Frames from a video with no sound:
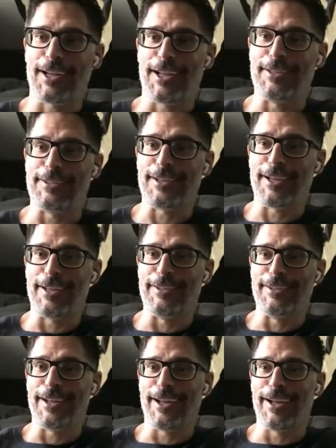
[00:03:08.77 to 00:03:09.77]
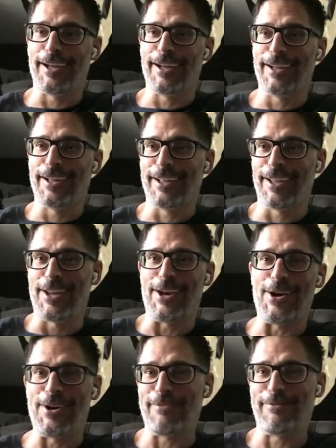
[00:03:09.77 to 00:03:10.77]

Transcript: And you know,